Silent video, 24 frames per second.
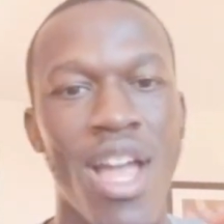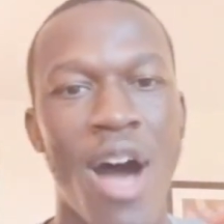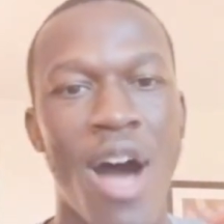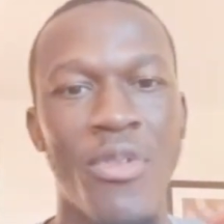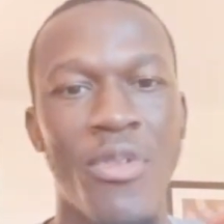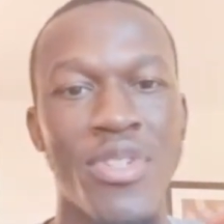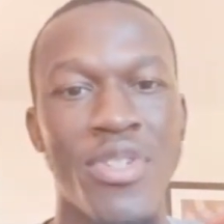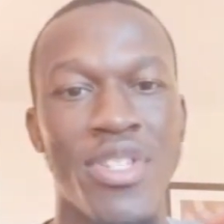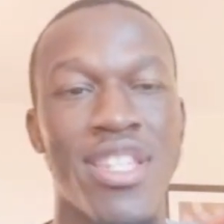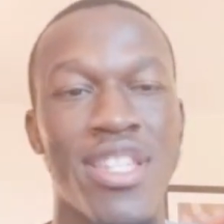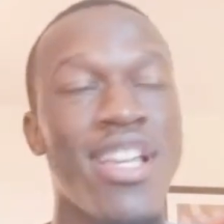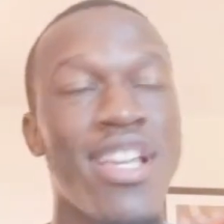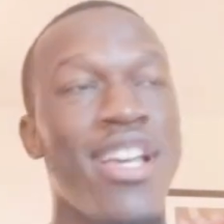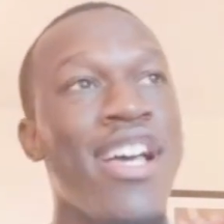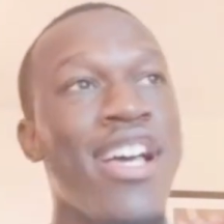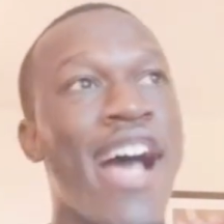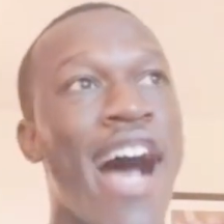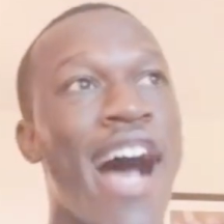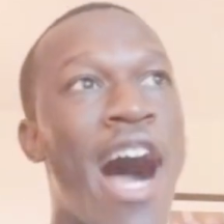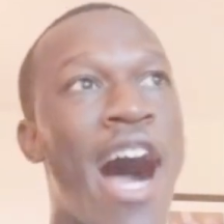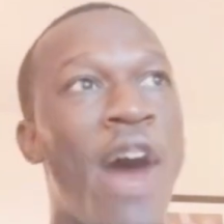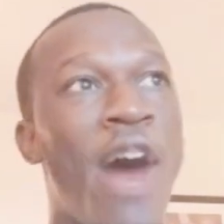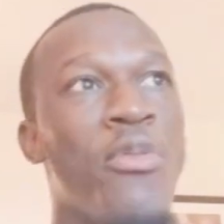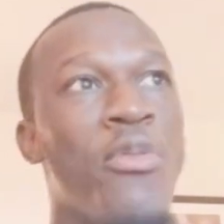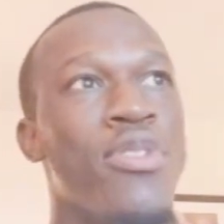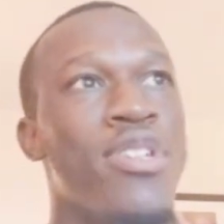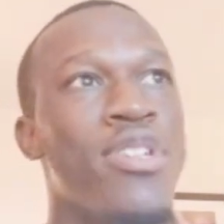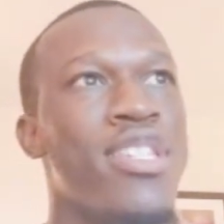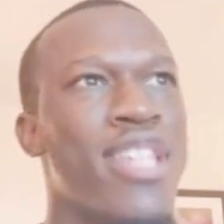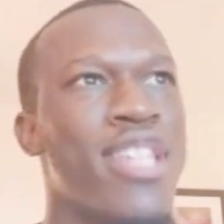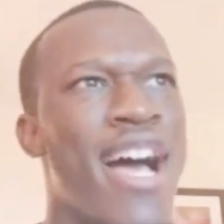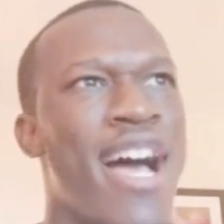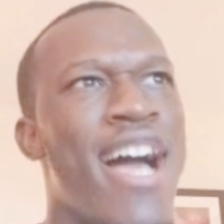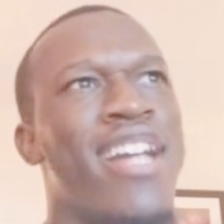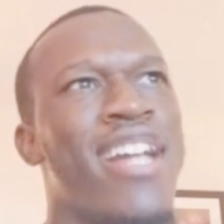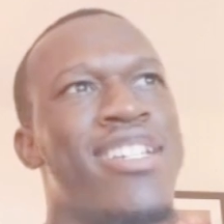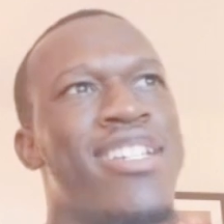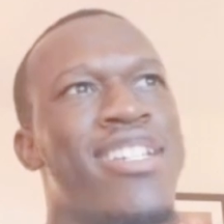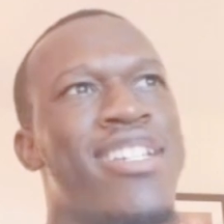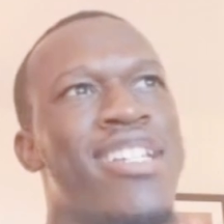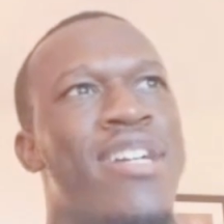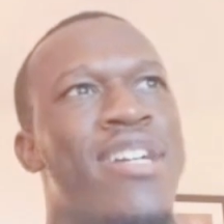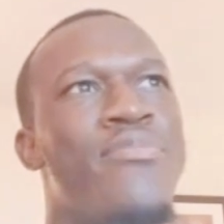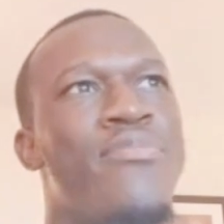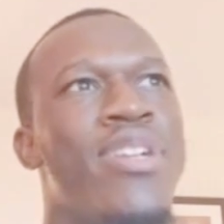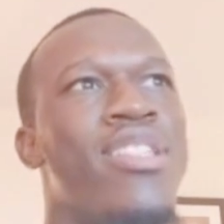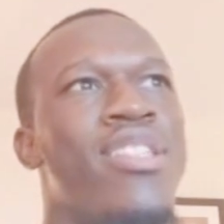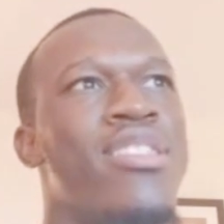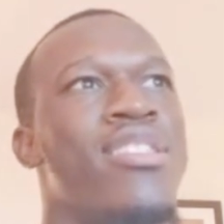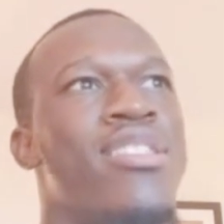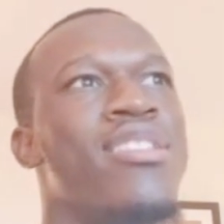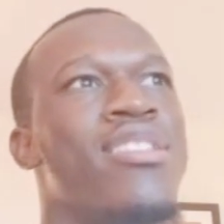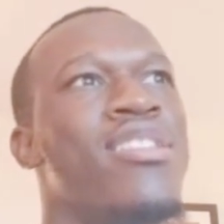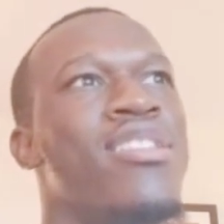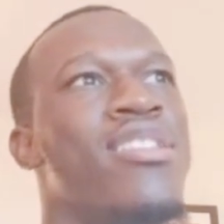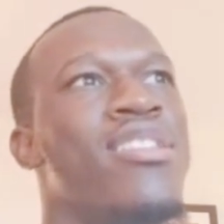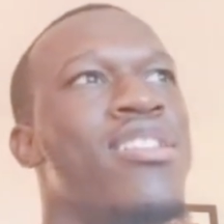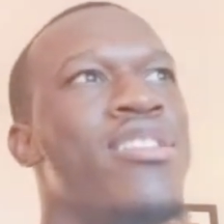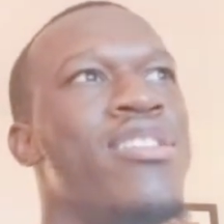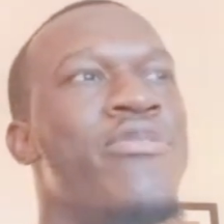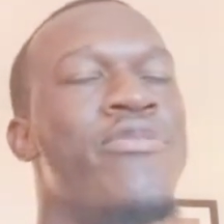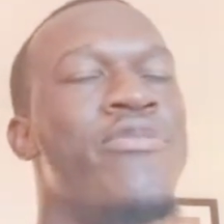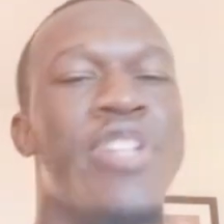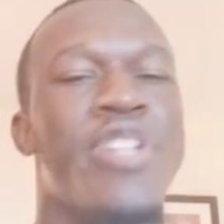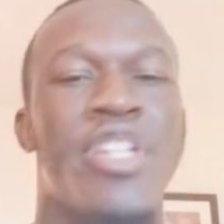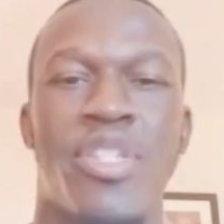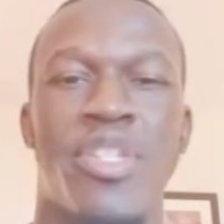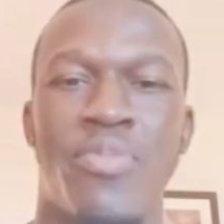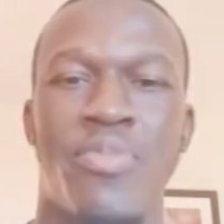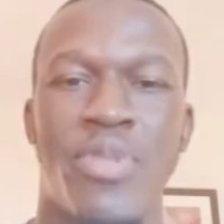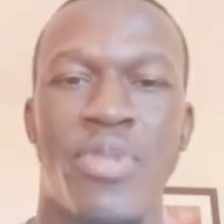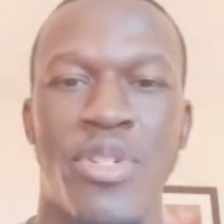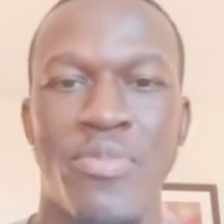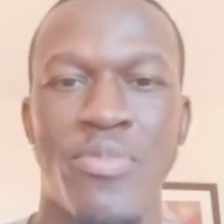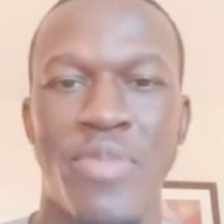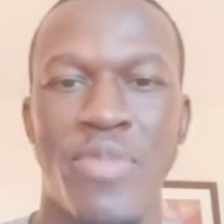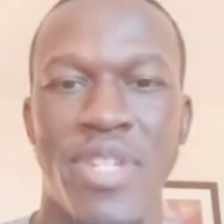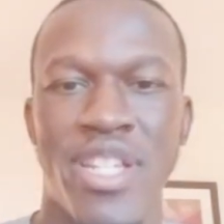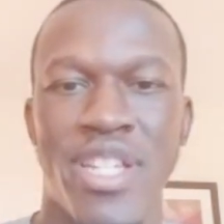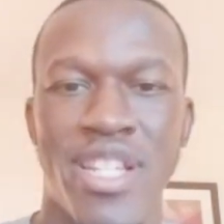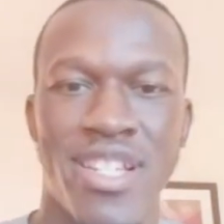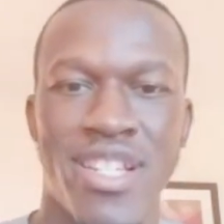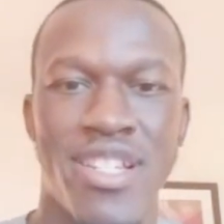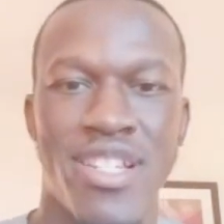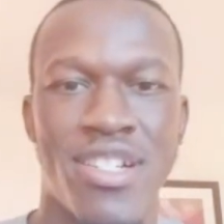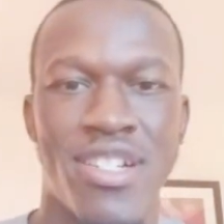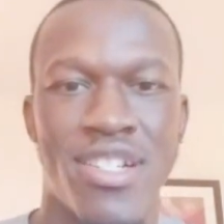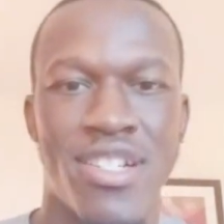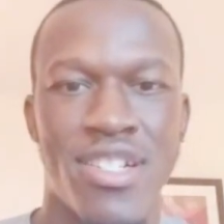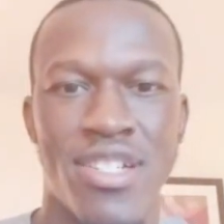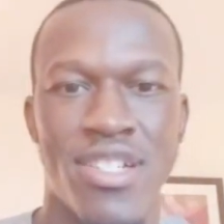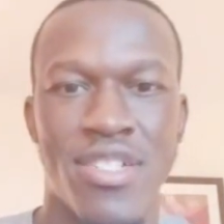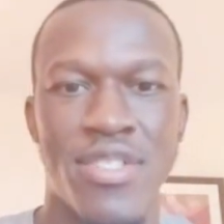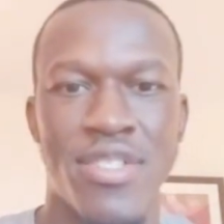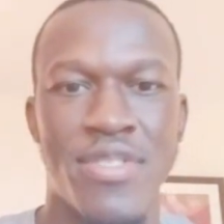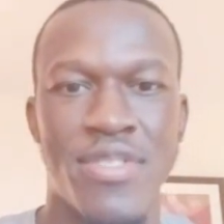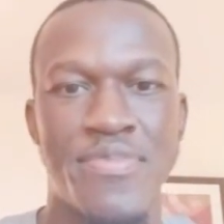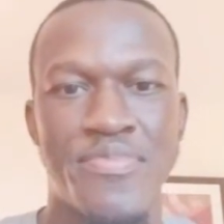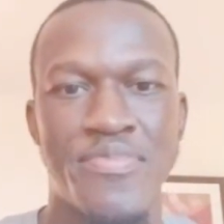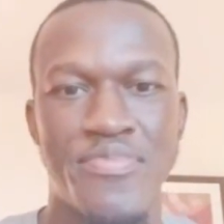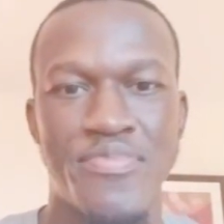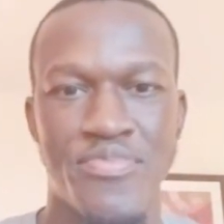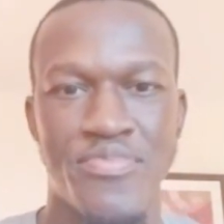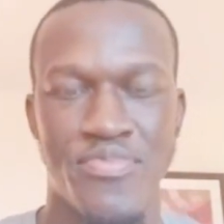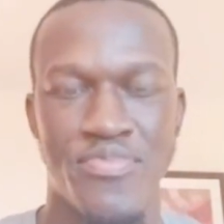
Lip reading: I was, I met Rick Spillman and